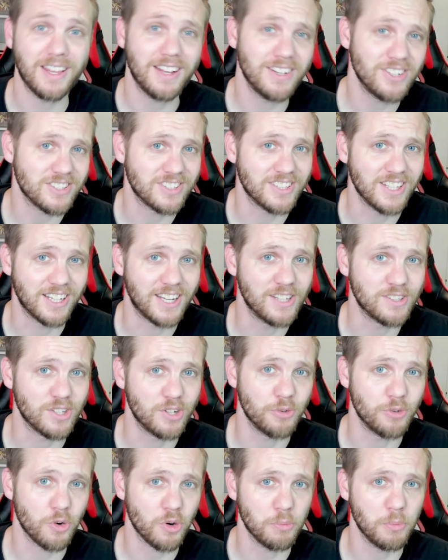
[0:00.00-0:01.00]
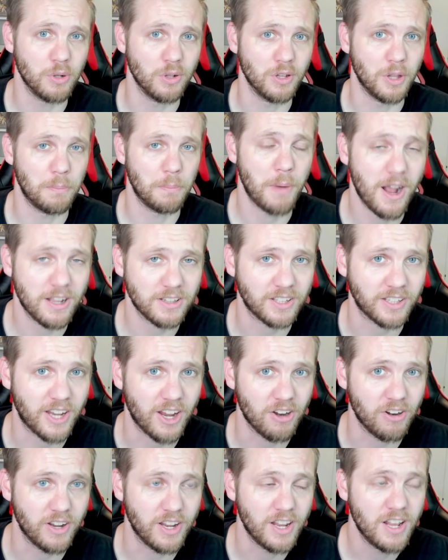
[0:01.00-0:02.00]
They just think he's a normal
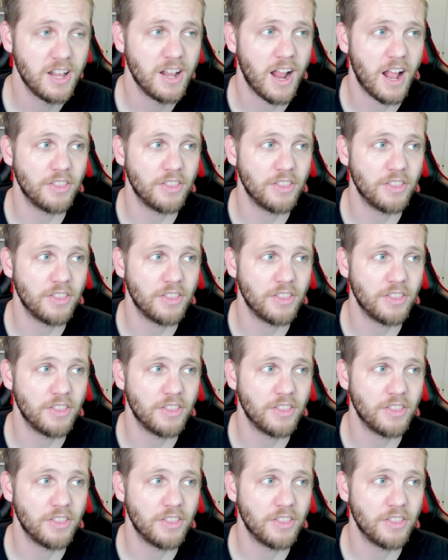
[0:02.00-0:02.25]
apothecary